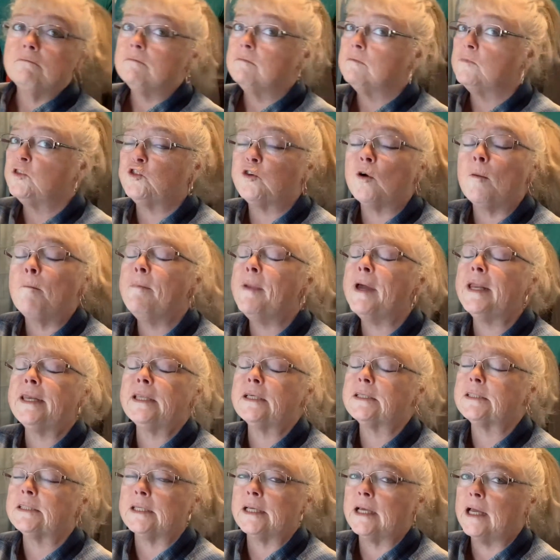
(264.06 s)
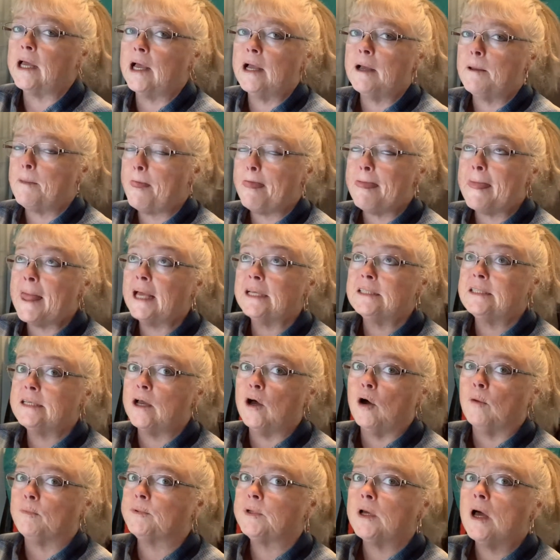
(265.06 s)
tremendously has
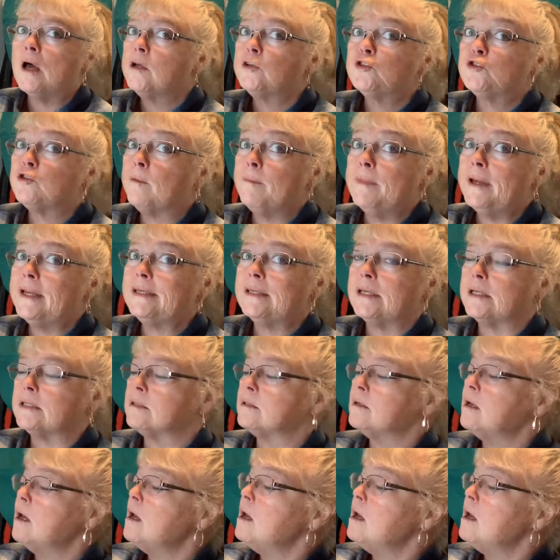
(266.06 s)
helped, tremendous,